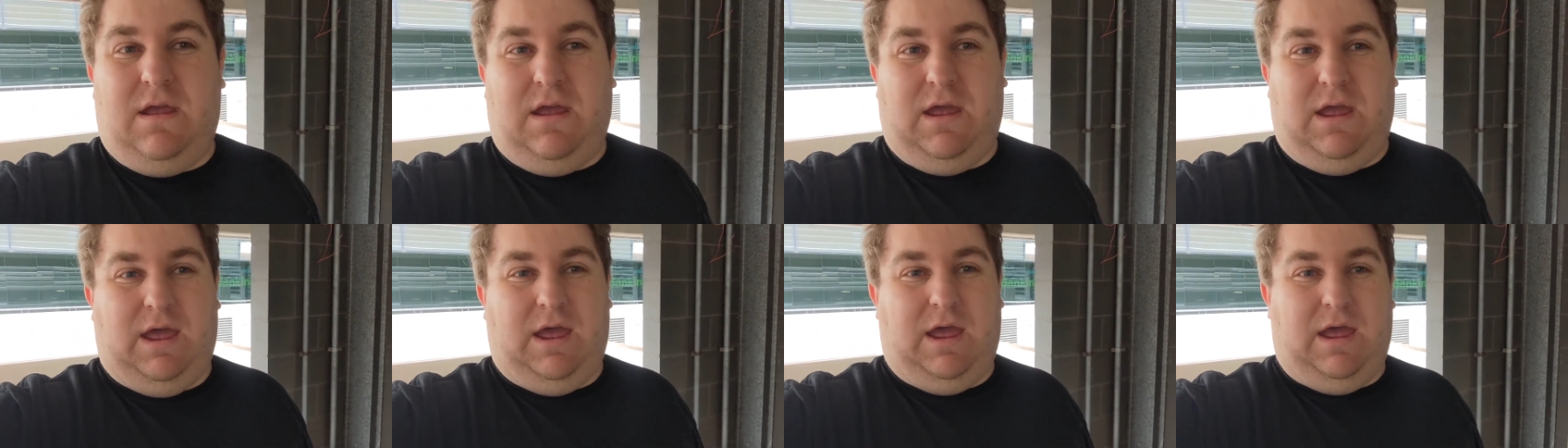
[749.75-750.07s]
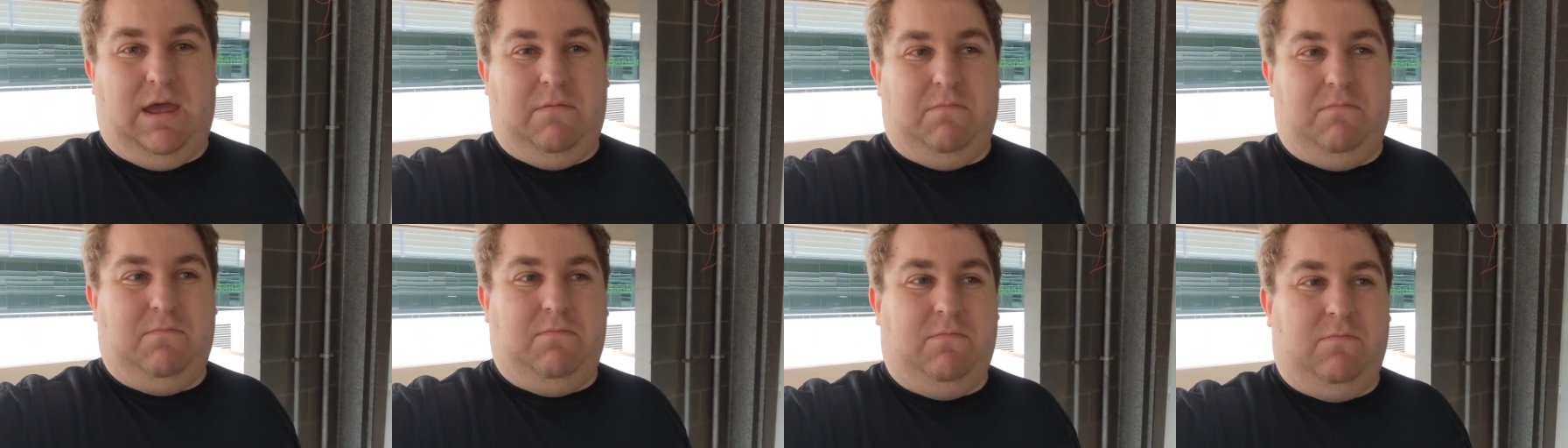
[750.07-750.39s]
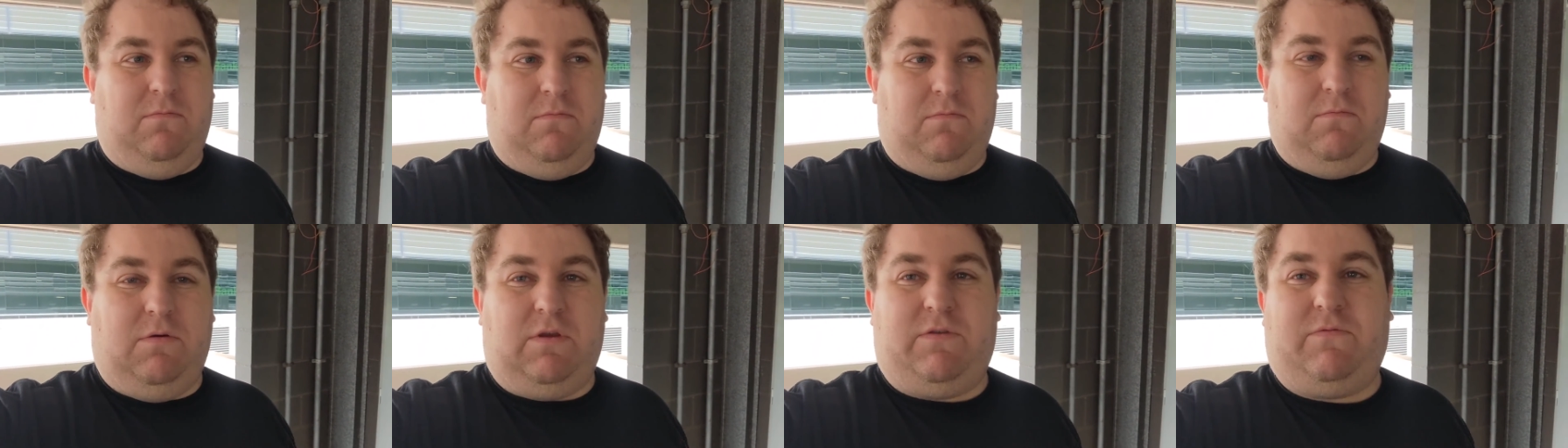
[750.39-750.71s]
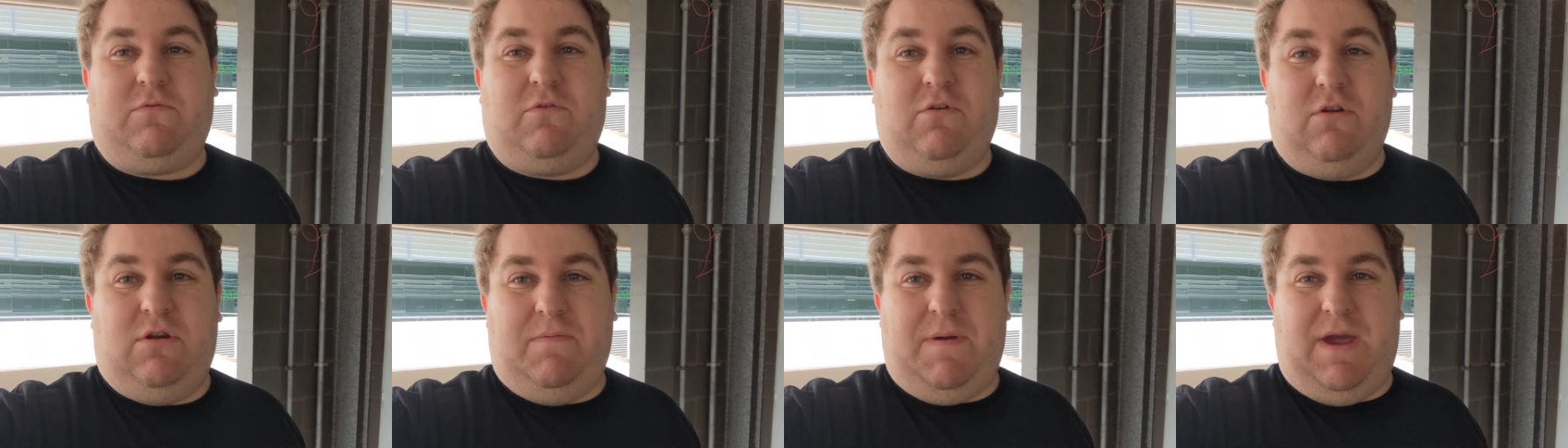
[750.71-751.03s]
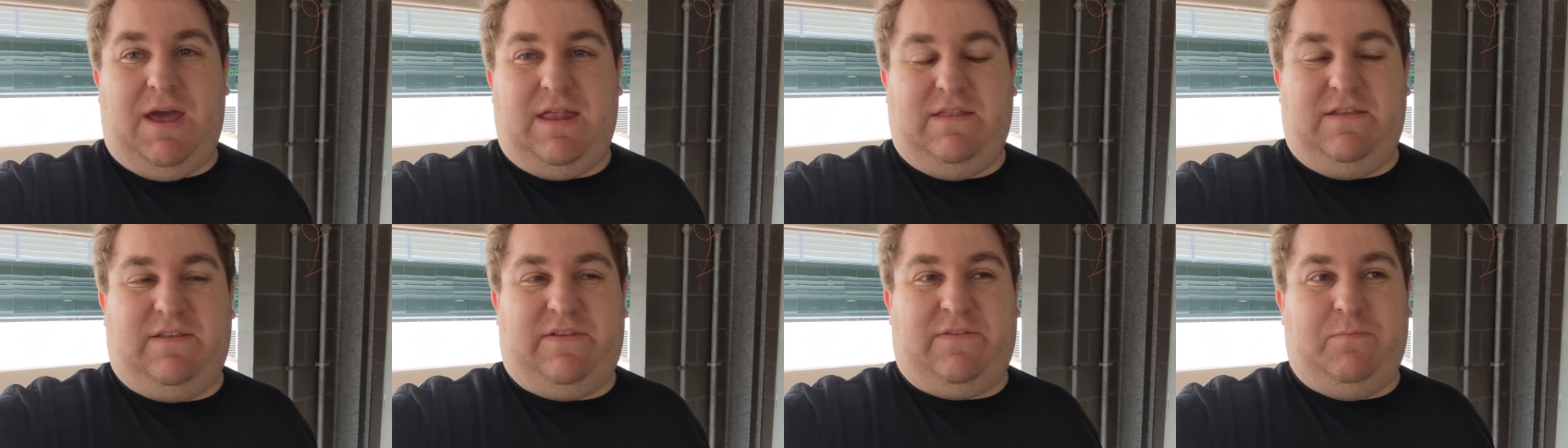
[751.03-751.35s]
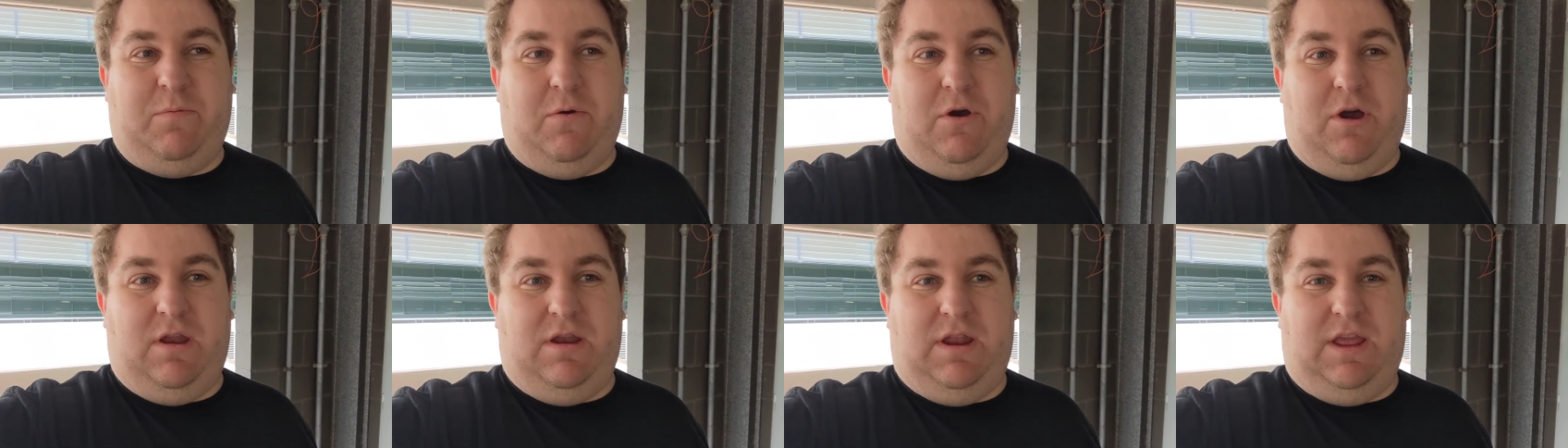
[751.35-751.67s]
Um, what's good about this
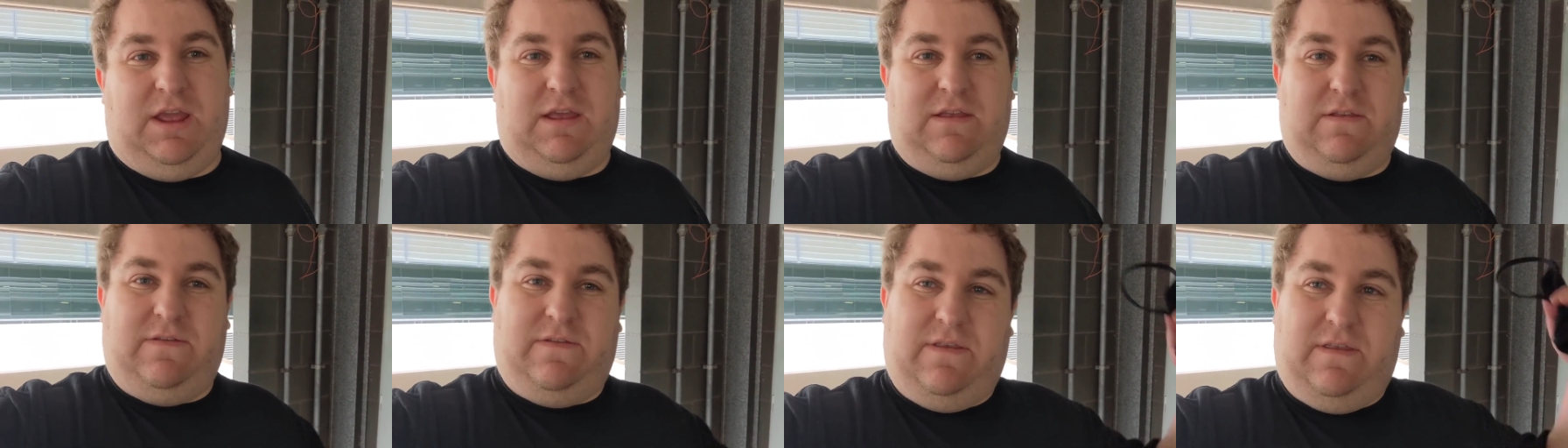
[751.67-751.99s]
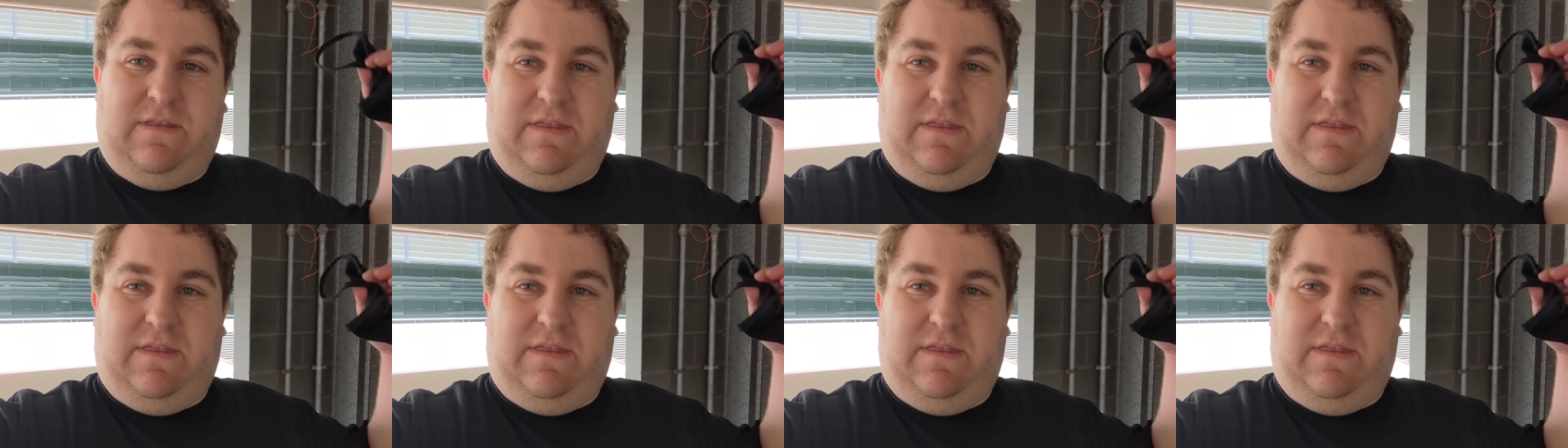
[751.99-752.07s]
spot is